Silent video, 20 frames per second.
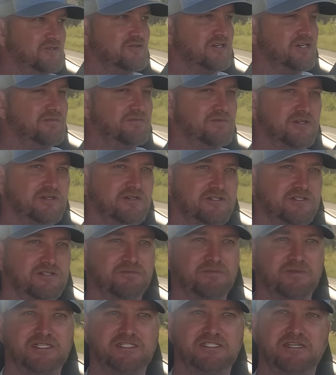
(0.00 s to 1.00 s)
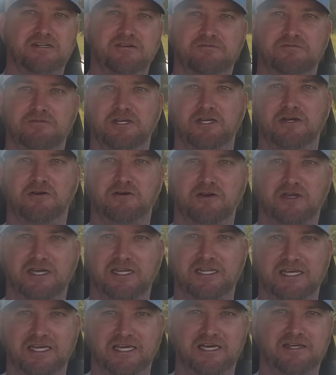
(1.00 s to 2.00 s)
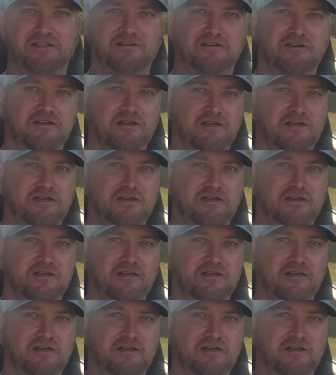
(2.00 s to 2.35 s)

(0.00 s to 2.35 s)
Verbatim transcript: the Dreamers, and myself, we all get together